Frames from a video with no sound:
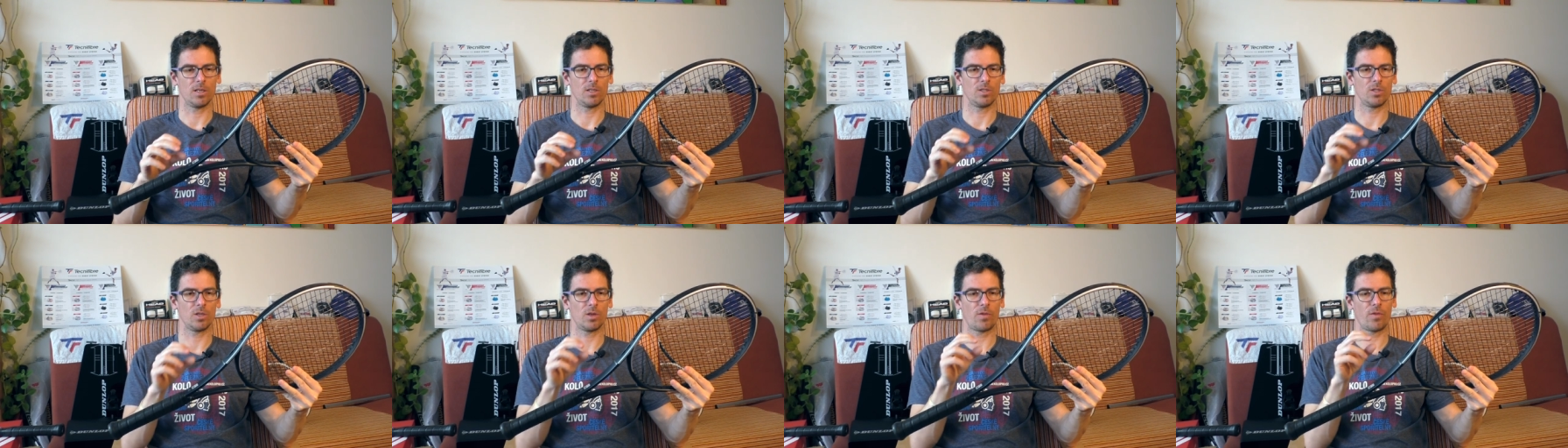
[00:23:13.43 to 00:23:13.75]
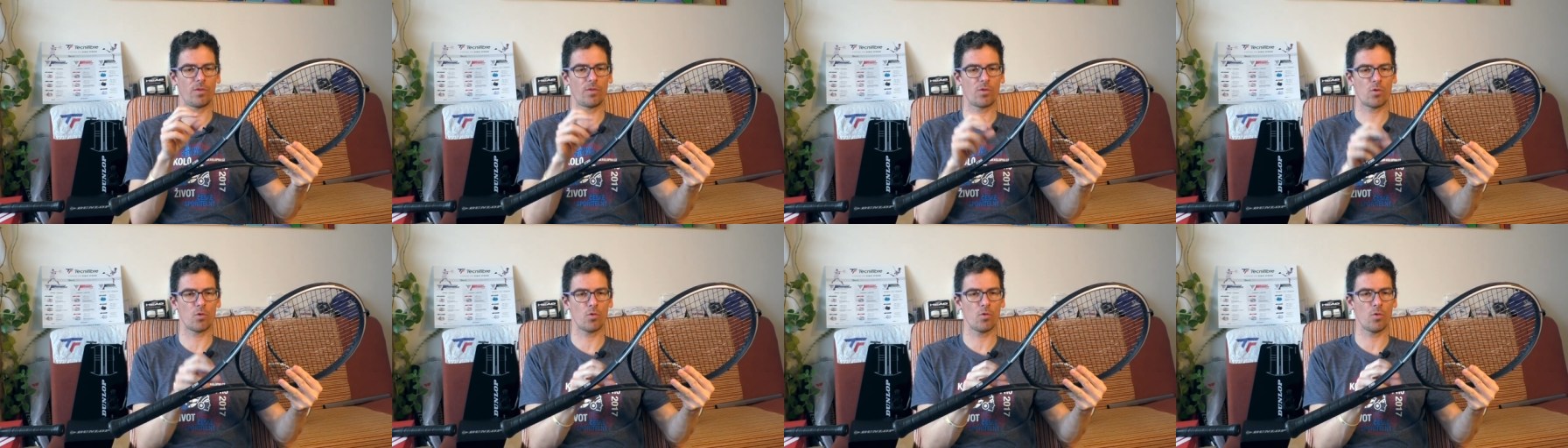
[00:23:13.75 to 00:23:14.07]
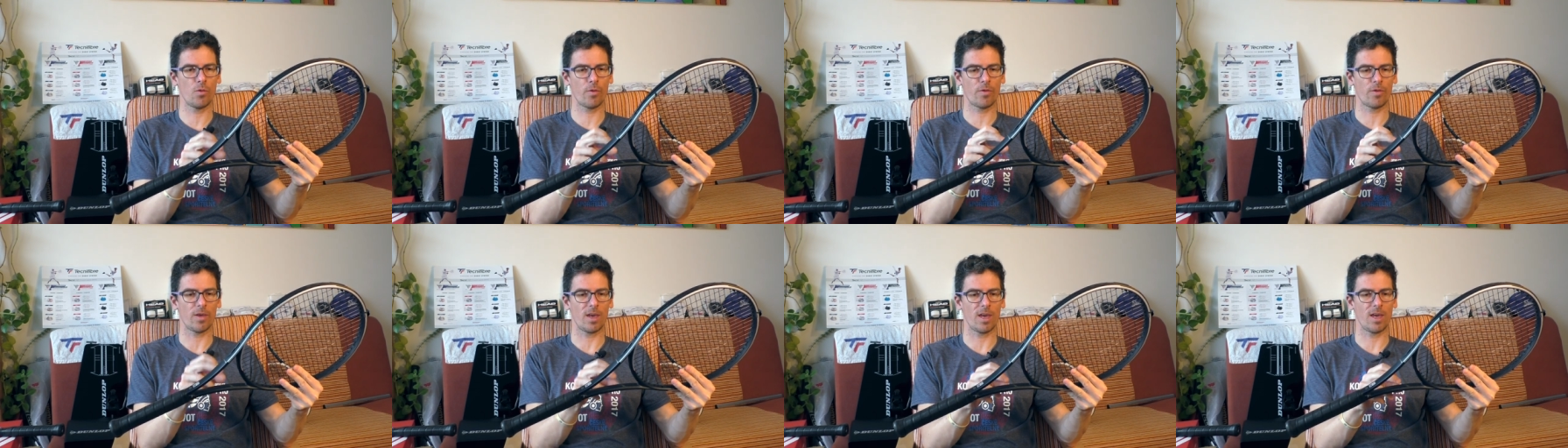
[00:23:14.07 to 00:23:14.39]
The
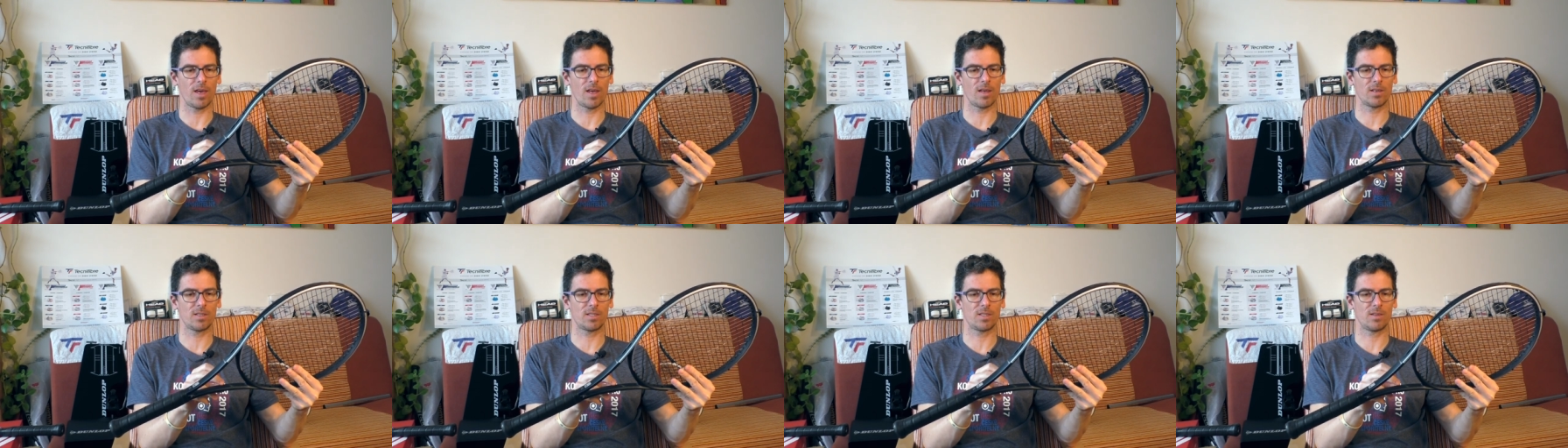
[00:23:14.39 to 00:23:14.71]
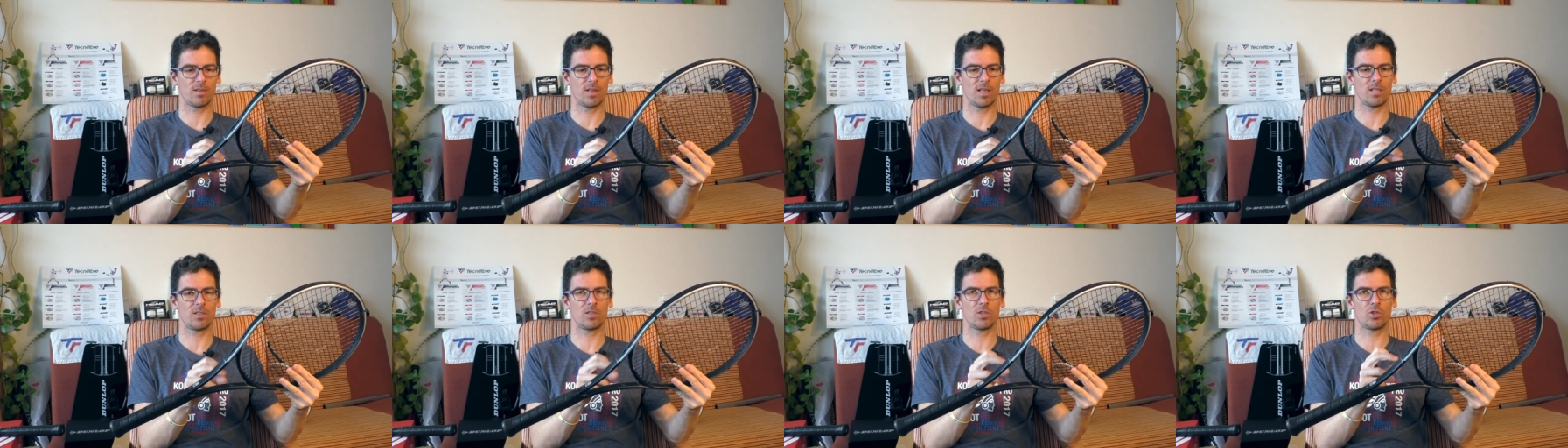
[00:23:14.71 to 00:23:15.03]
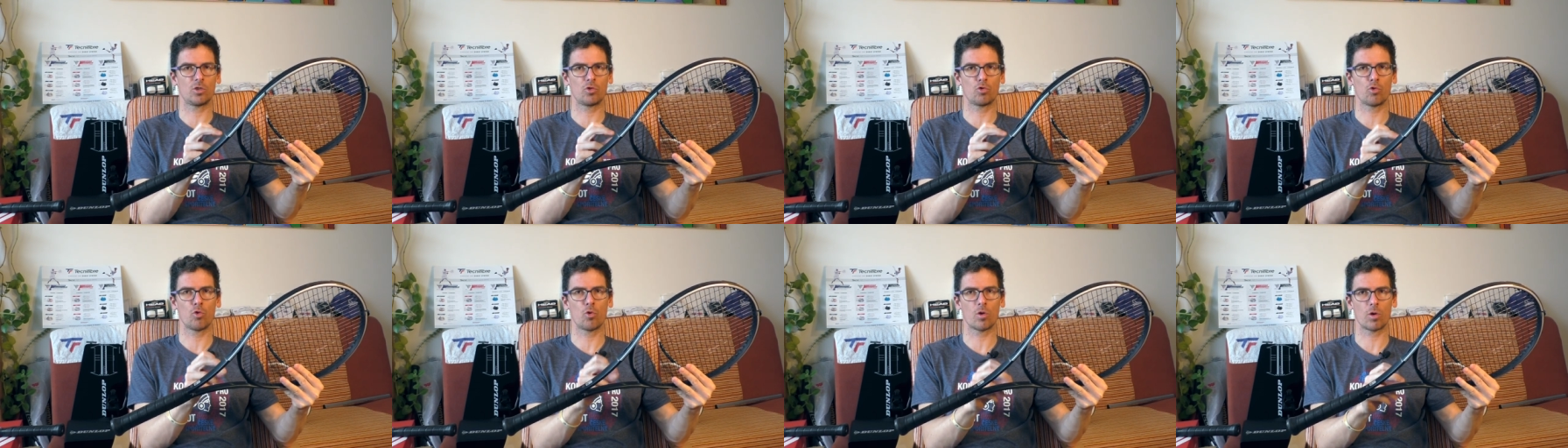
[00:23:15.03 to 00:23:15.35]
truth is that the
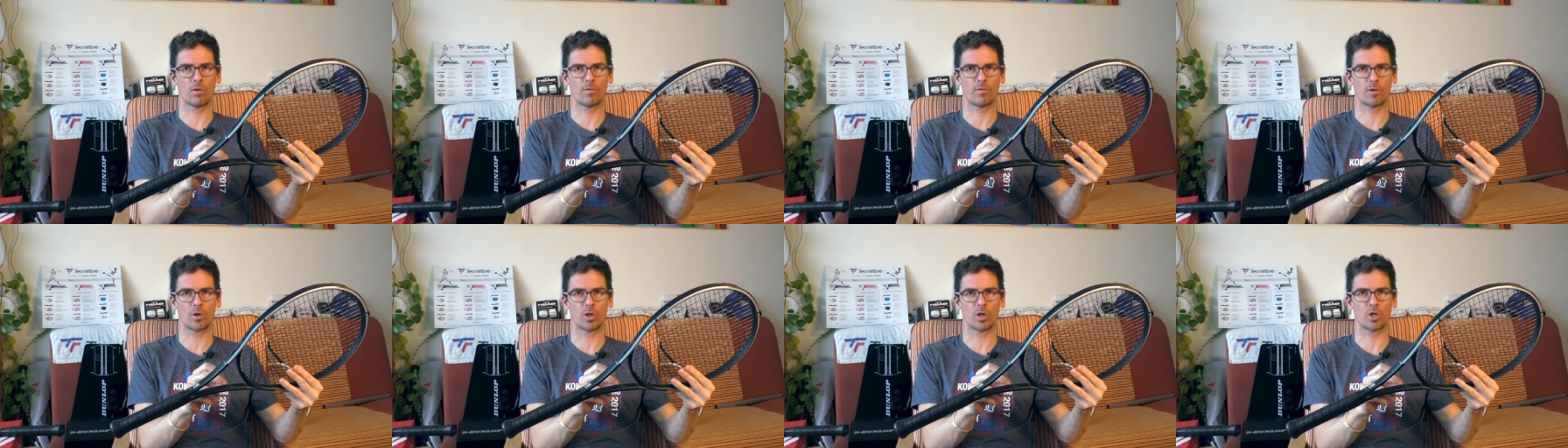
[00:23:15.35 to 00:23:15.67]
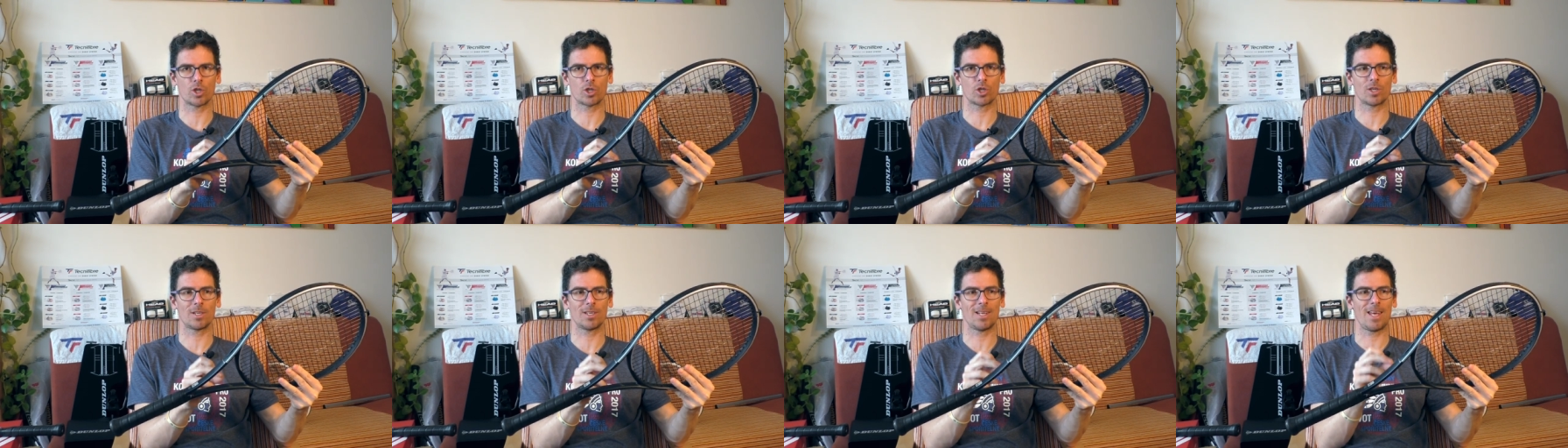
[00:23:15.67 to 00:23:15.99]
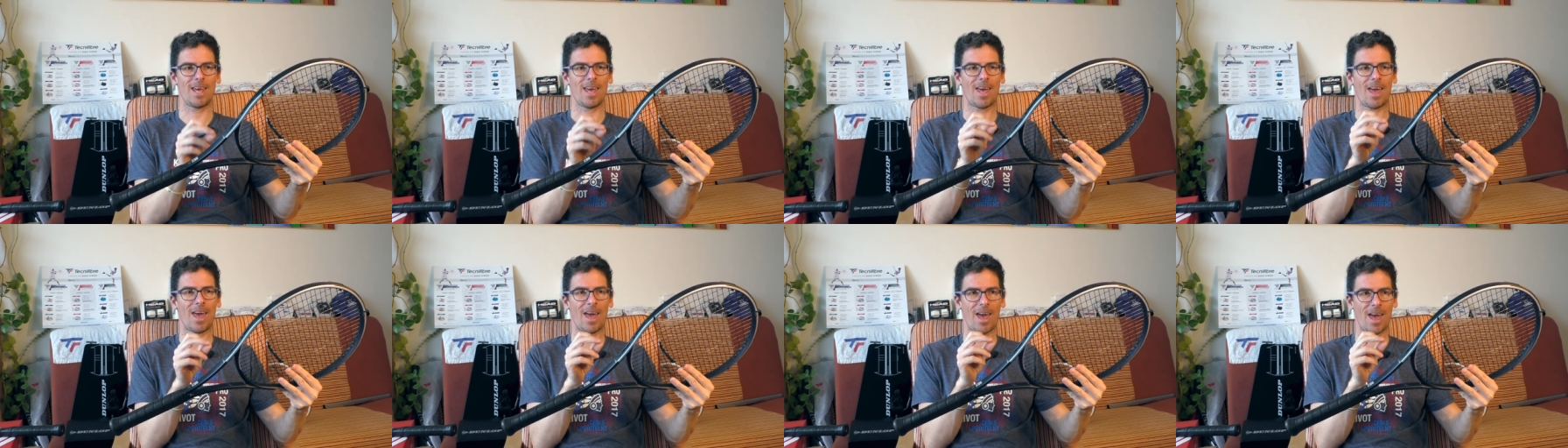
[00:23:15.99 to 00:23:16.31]
tour version
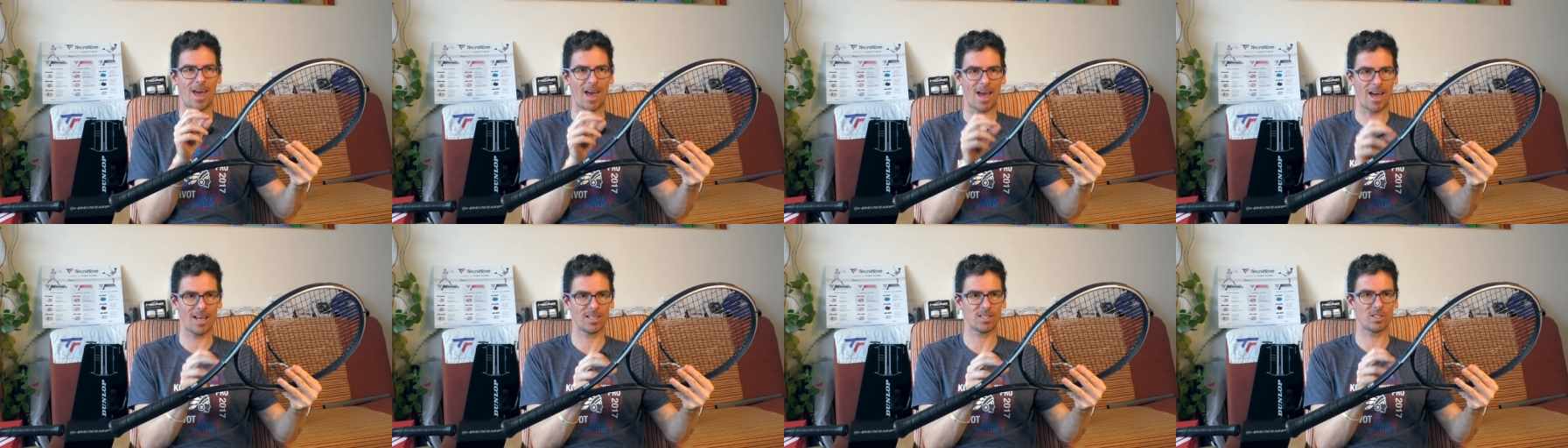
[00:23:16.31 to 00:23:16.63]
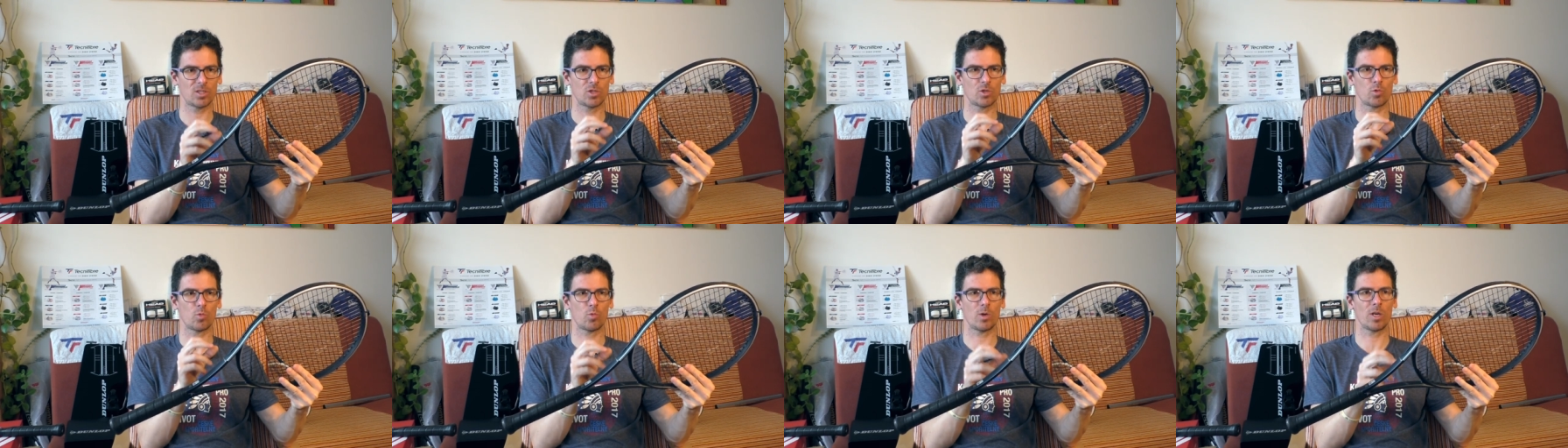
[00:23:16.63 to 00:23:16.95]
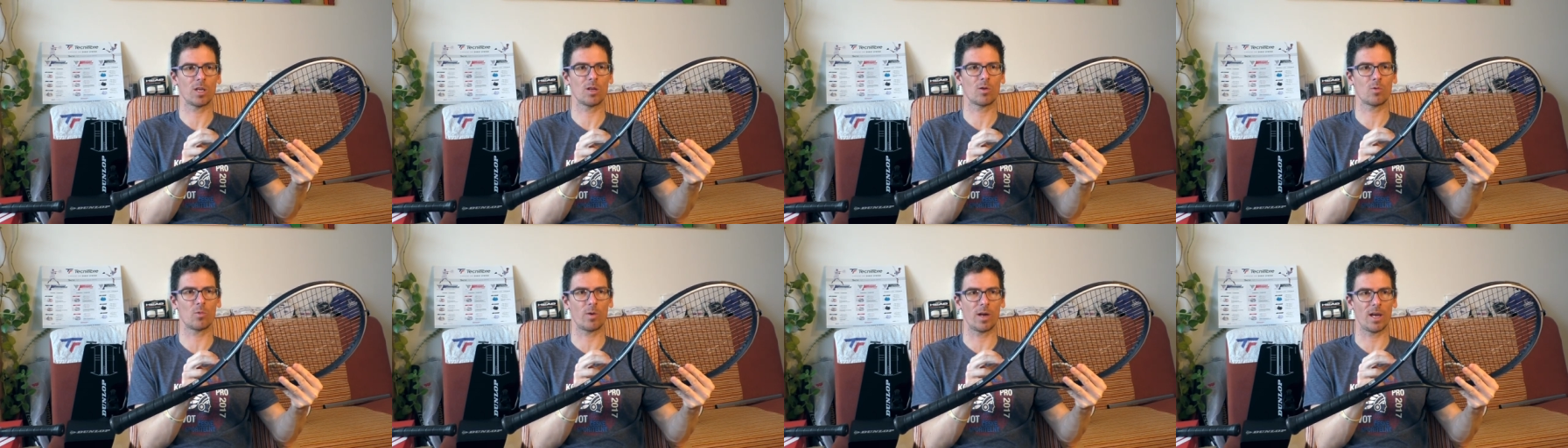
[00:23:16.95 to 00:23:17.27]
has
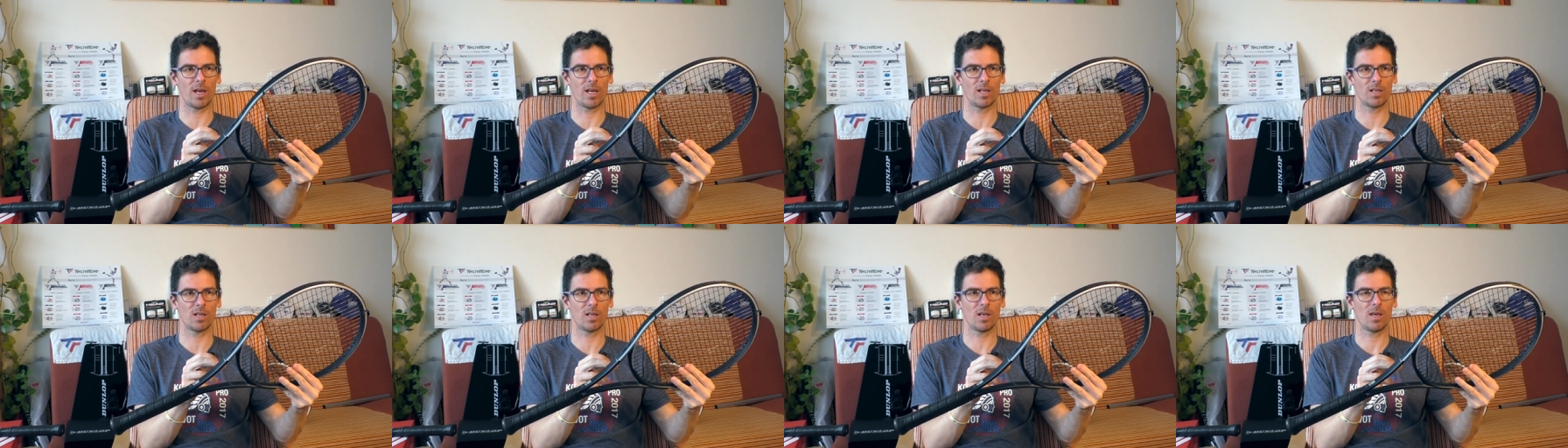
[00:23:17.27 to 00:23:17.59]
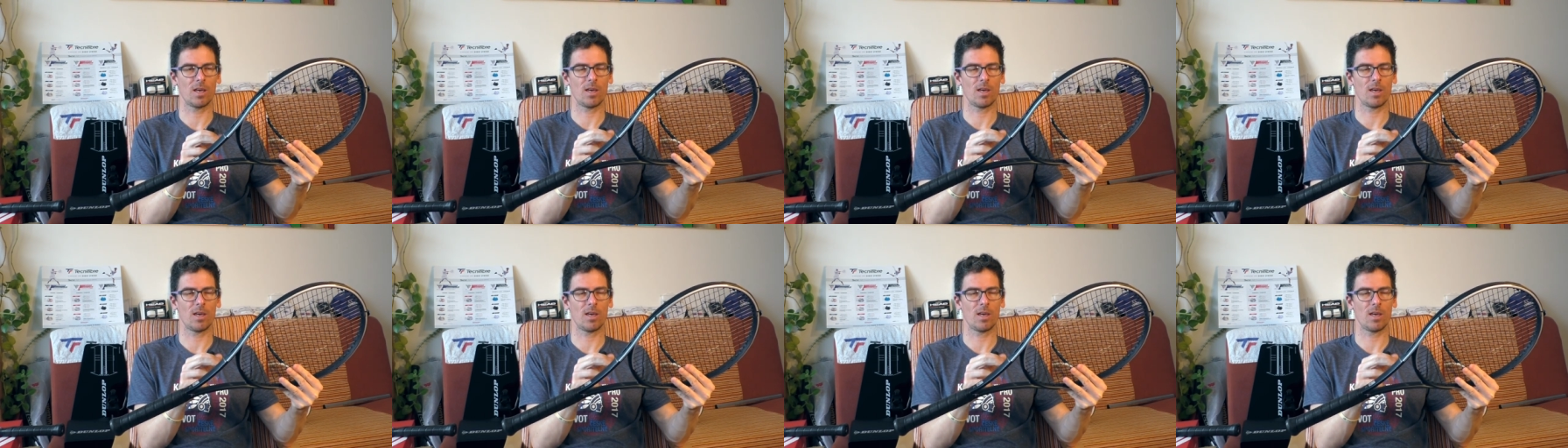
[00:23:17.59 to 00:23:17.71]
swing weight